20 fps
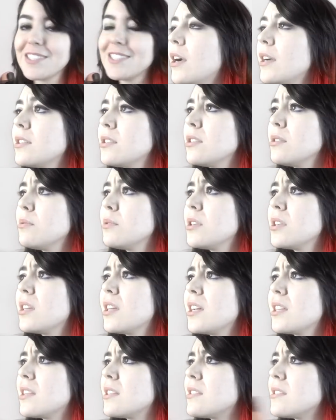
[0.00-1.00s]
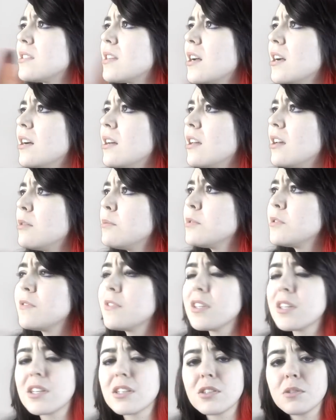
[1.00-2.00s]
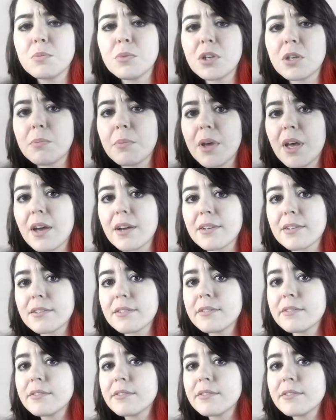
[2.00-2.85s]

I actually really like this style. I almost feel like I should bring it back.